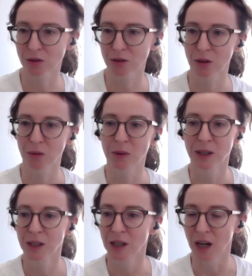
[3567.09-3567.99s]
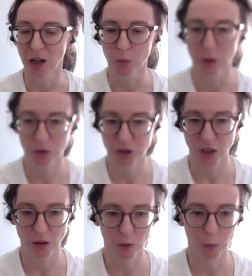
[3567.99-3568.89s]
So we will
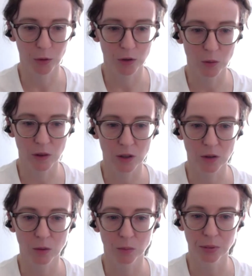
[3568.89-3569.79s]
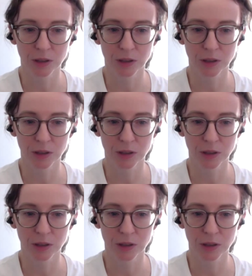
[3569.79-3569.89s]
share the reports with you.